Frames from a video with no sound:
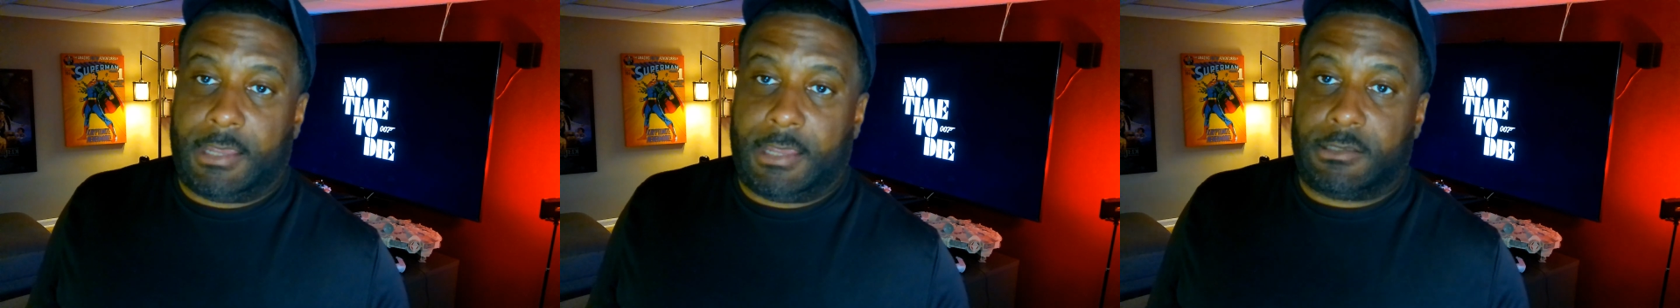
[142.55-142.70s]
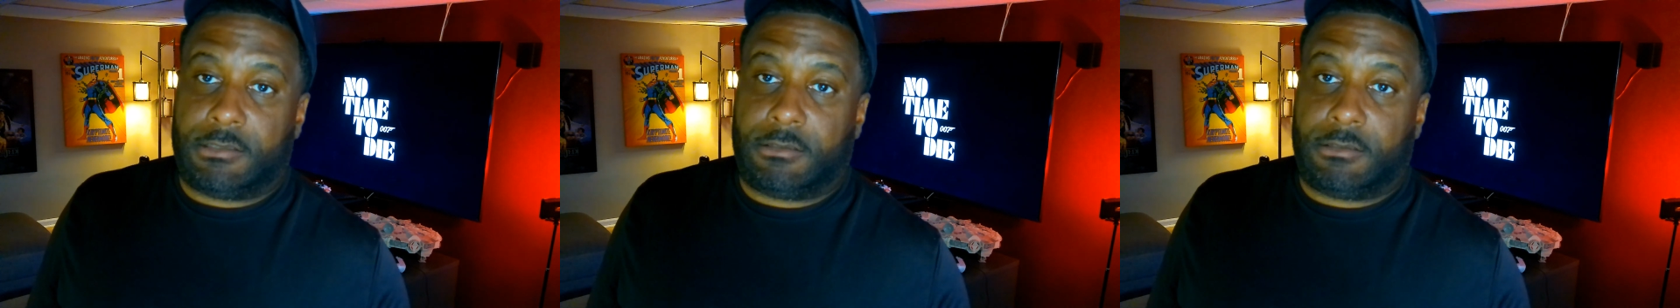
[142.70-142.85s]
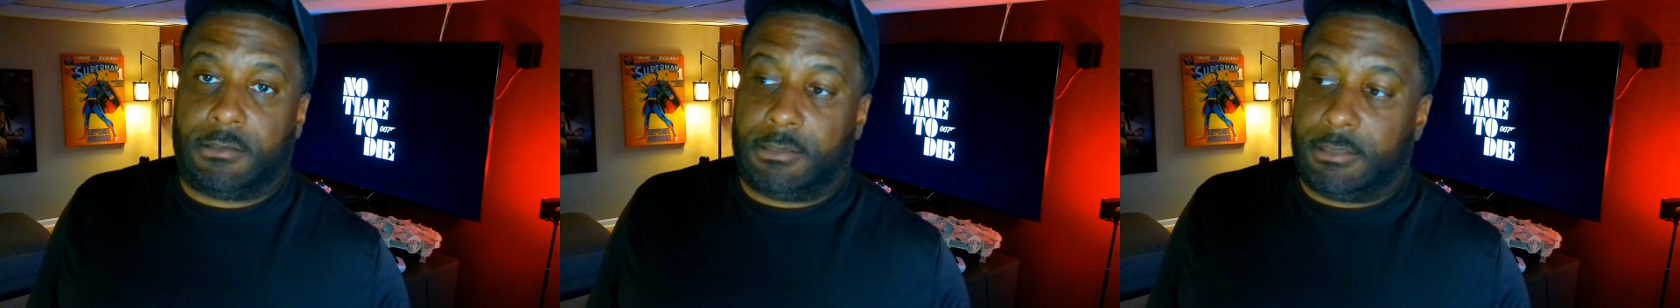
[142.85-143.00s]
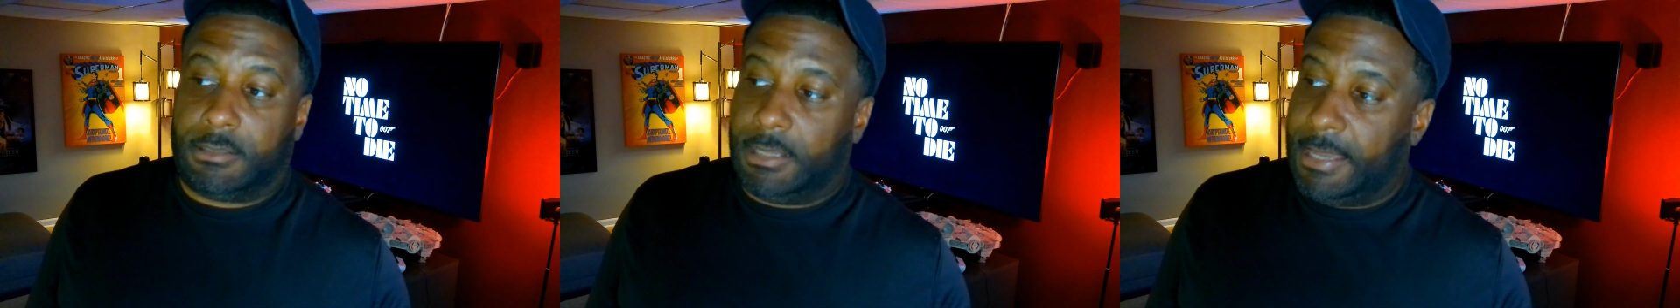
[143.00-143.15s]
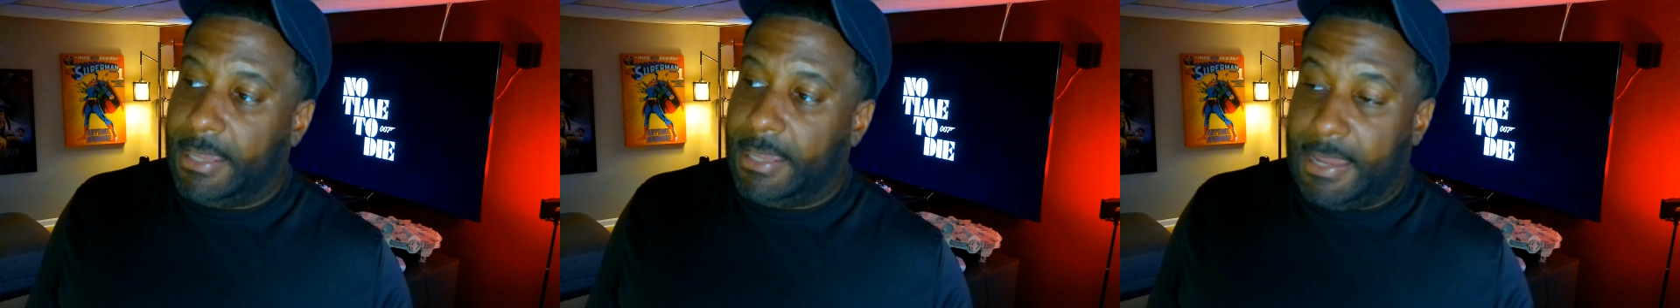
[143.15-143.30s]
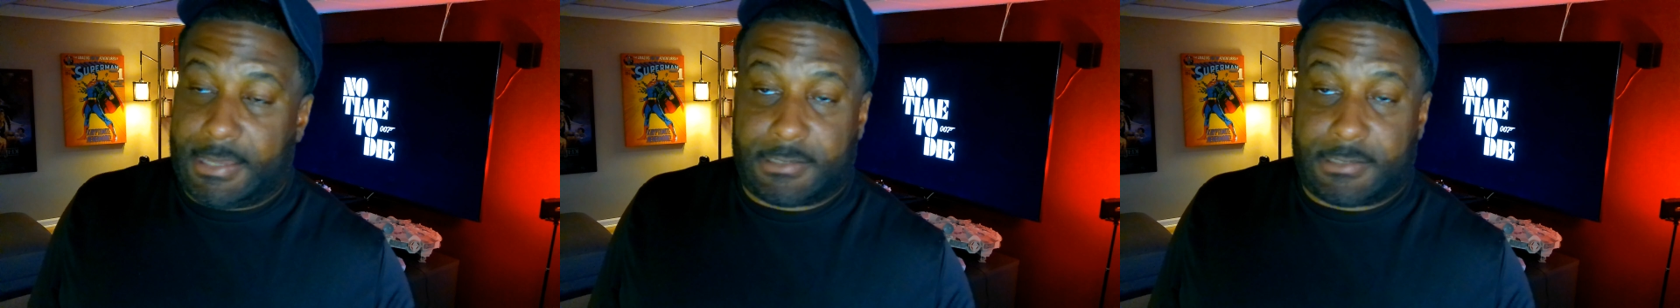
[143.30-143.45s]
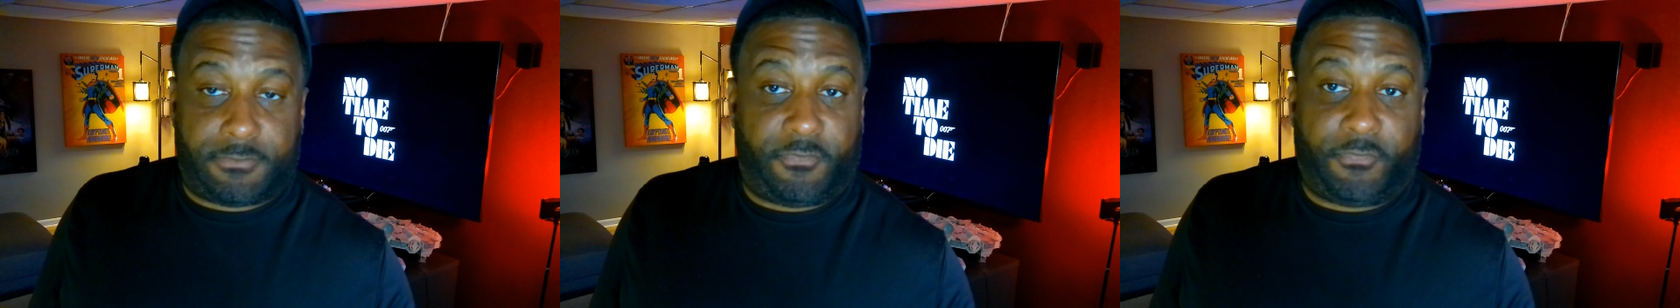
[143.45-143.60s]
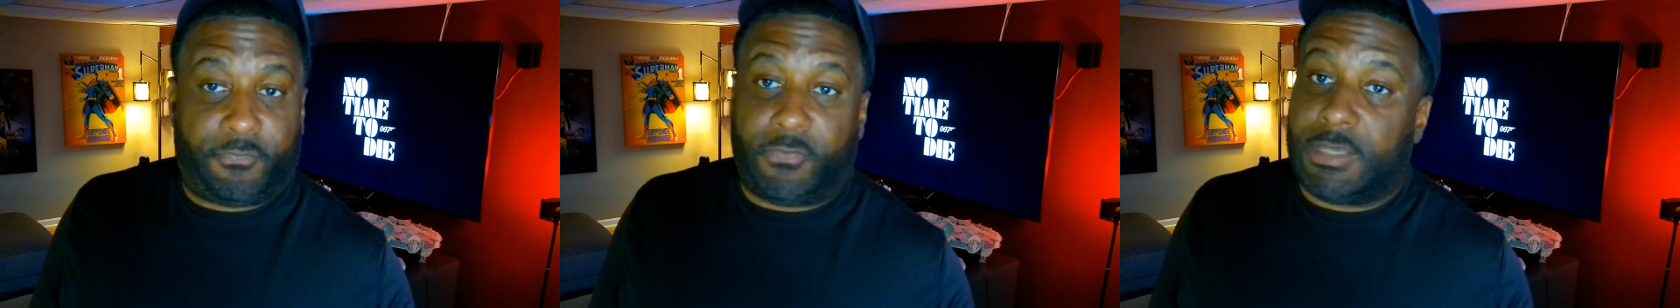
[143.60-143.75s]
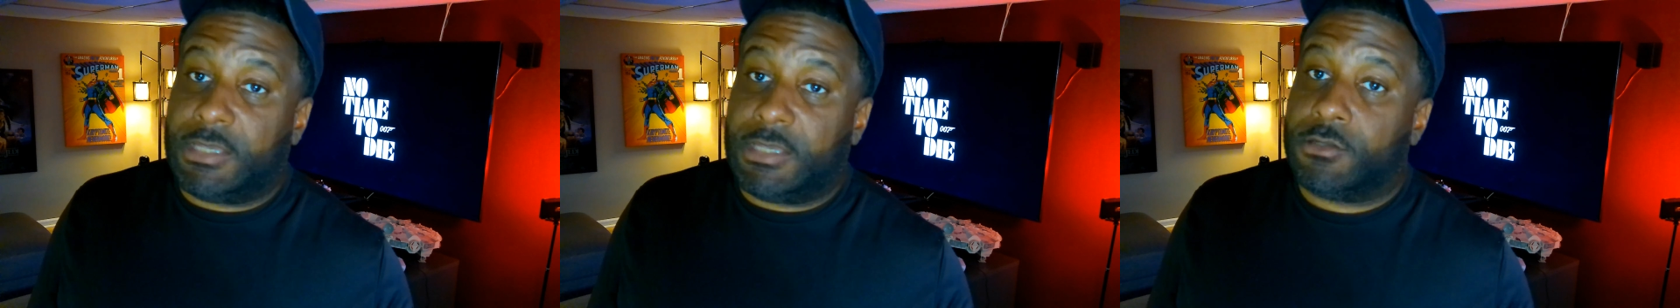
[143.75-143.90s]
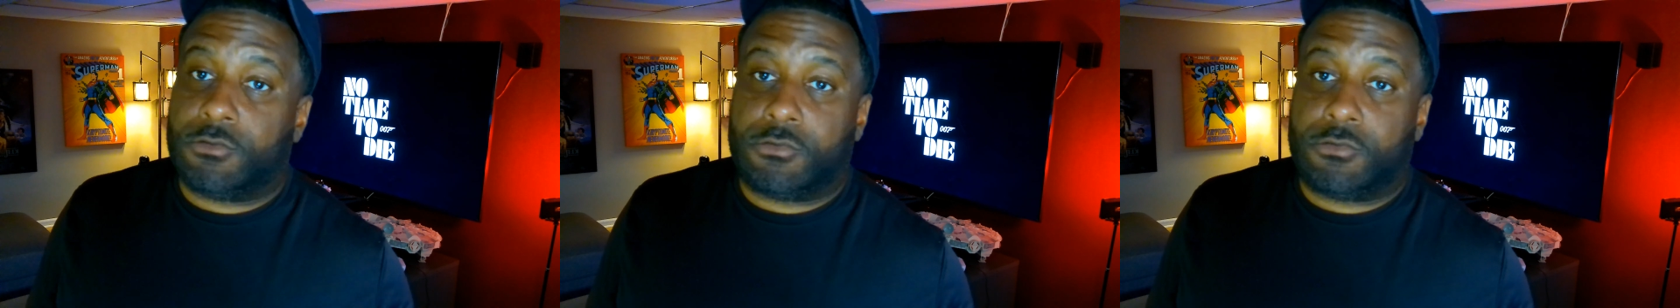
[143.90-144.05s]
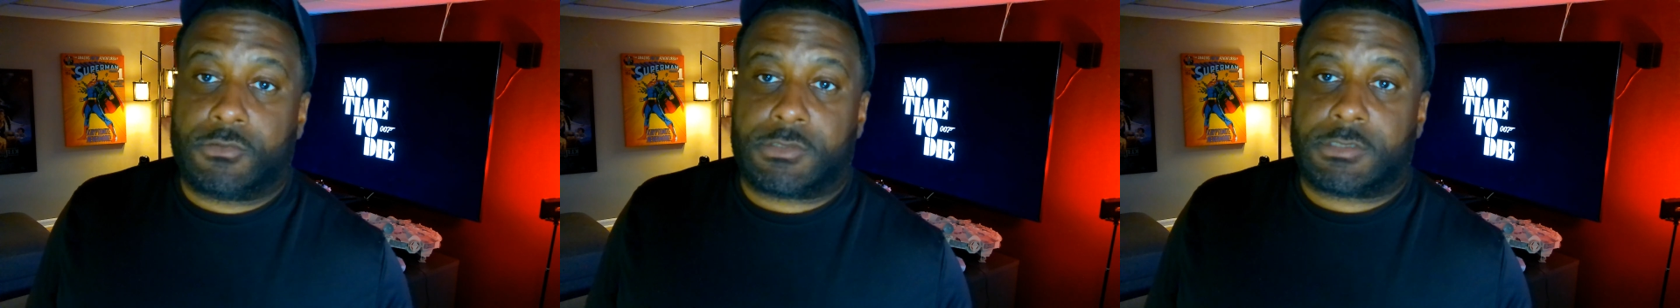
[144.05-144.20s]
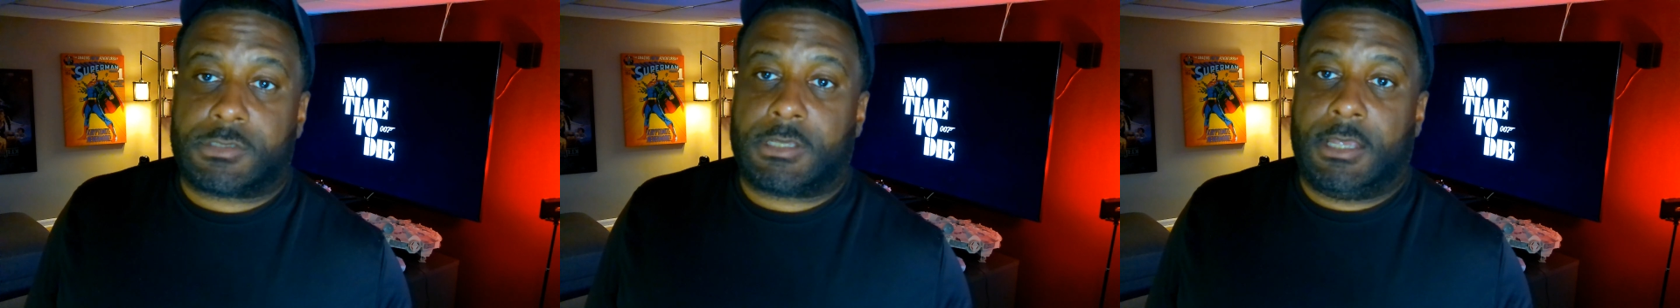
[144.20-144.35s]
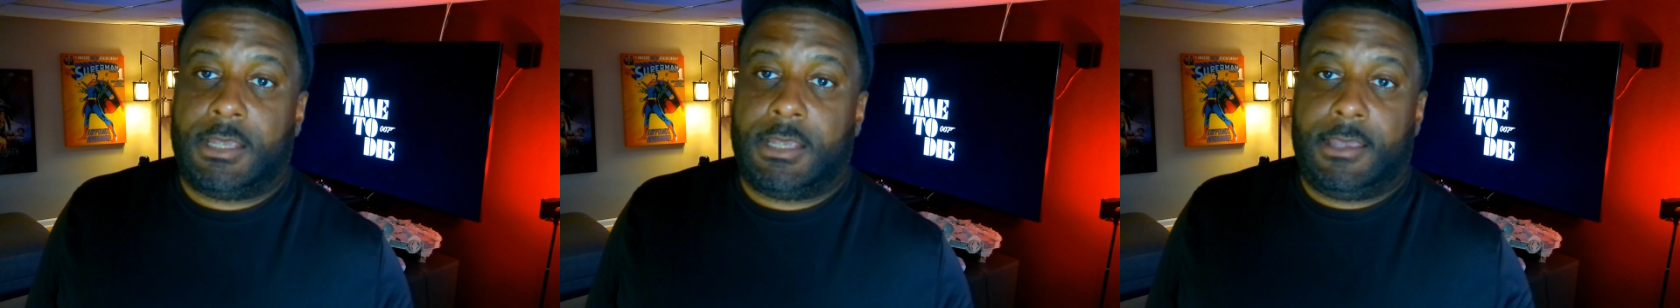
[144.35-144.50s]
And it had
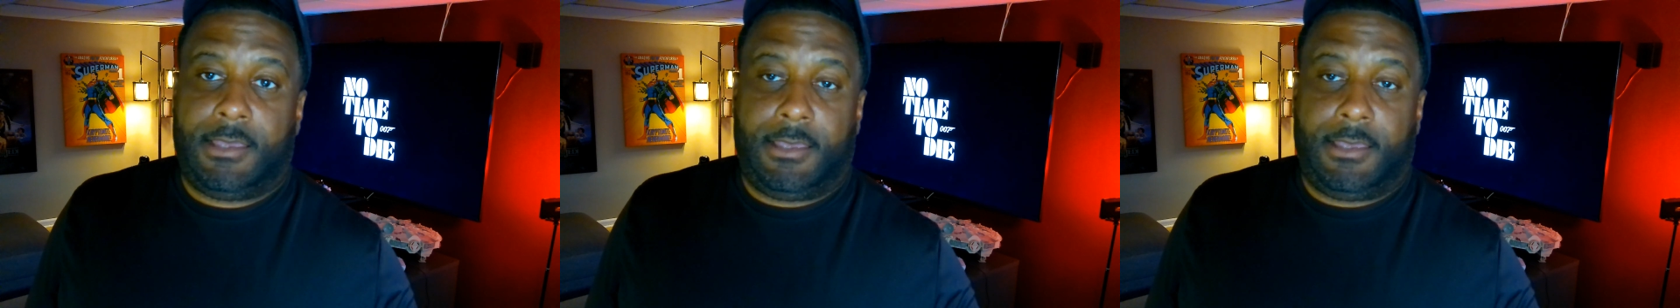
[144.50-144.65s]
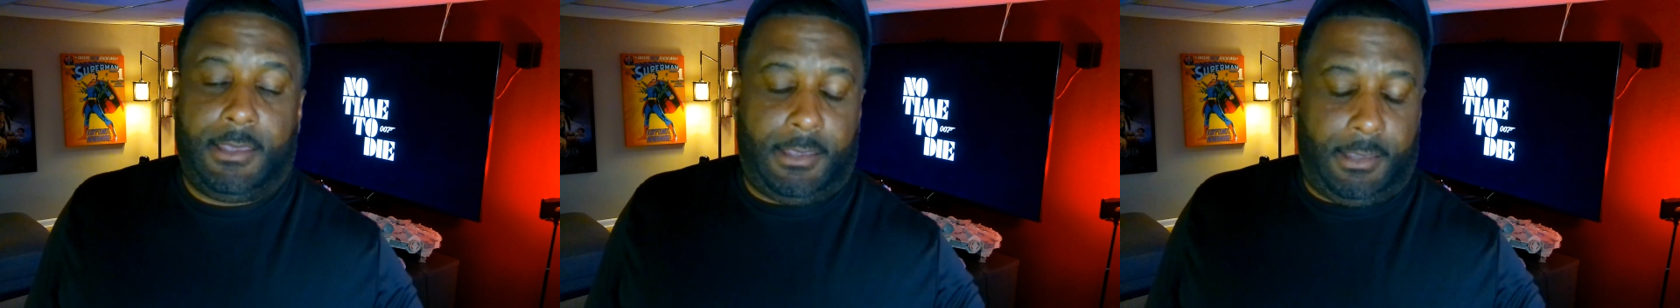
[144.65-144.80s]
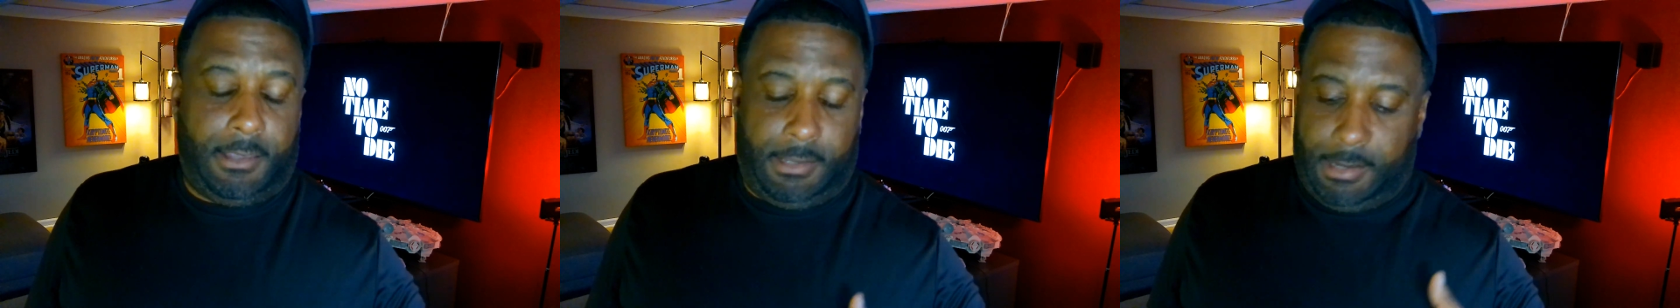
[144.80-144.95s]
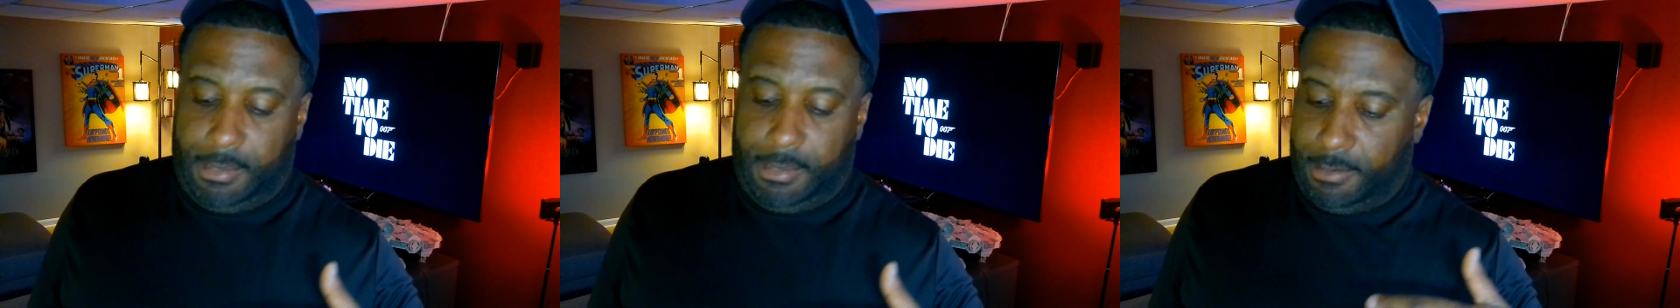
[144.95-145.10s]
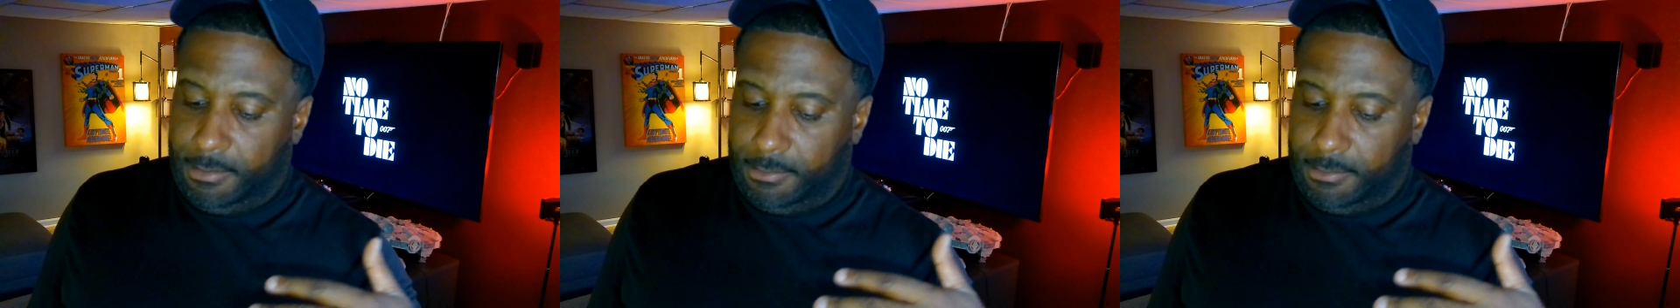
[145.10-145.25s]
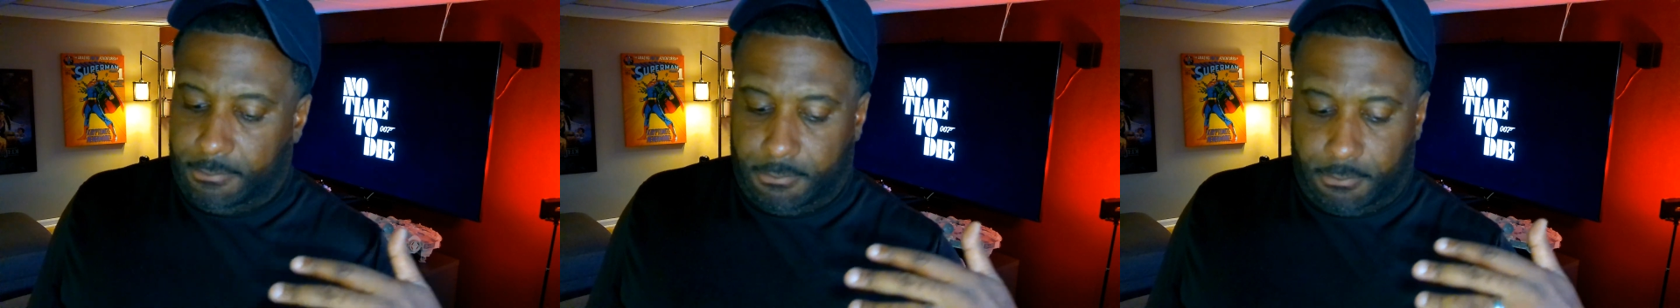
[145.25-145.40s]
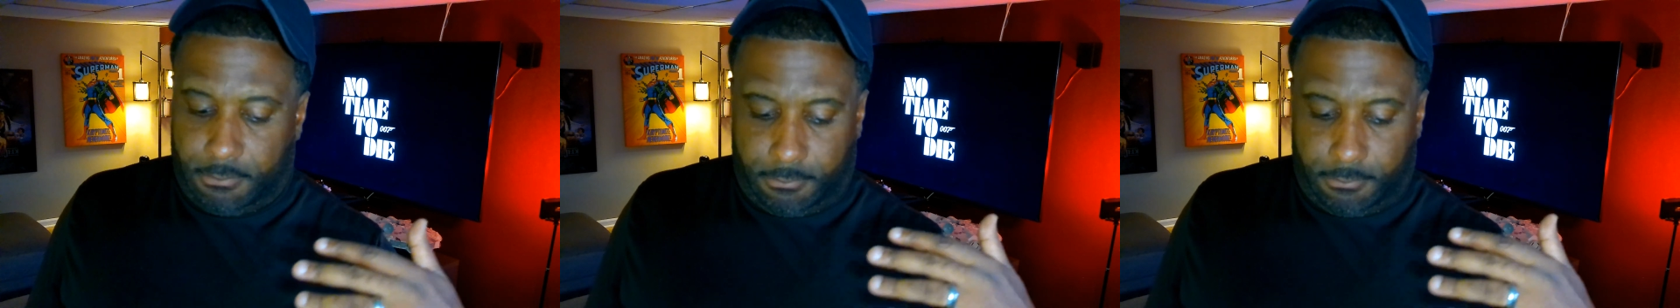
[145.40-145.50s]
feels. It had